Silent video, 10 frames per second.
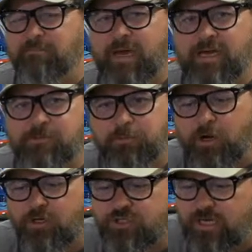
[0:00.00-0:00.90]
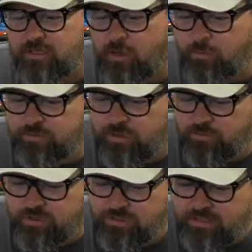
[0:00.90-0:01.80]
bash project going,
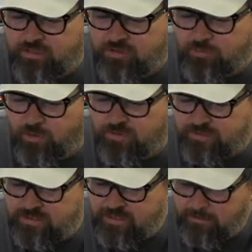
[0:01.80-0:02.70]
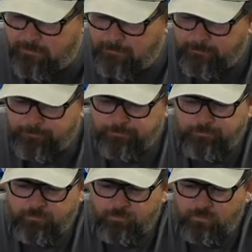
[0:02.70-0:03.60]
don't you, EQRC?
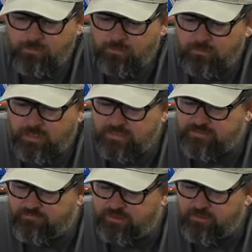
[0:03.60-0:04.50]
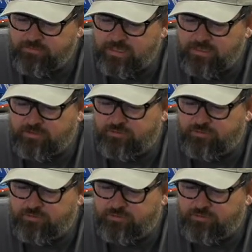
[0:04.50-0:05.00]
Is the video done, or